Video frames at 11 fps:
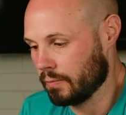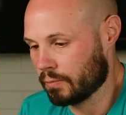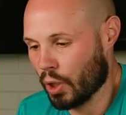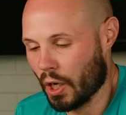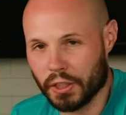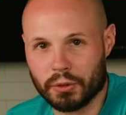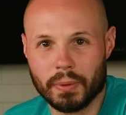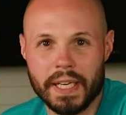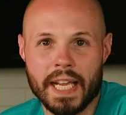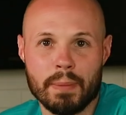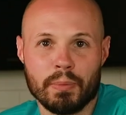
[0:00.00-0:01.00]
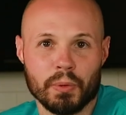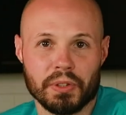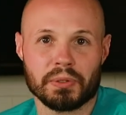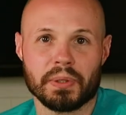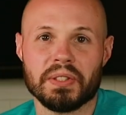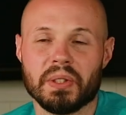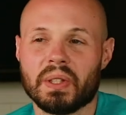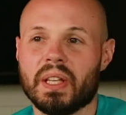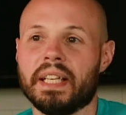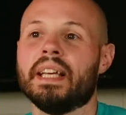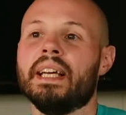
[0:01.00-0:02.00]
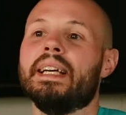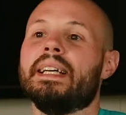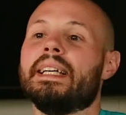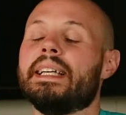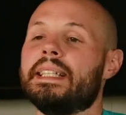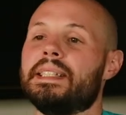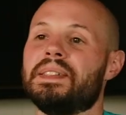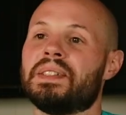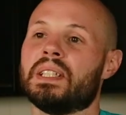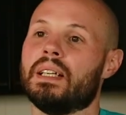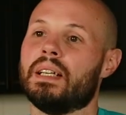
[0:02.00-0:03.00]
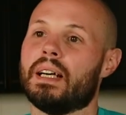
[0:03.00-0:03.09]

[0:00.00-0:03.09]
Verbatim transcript: product recap and what the screens look like is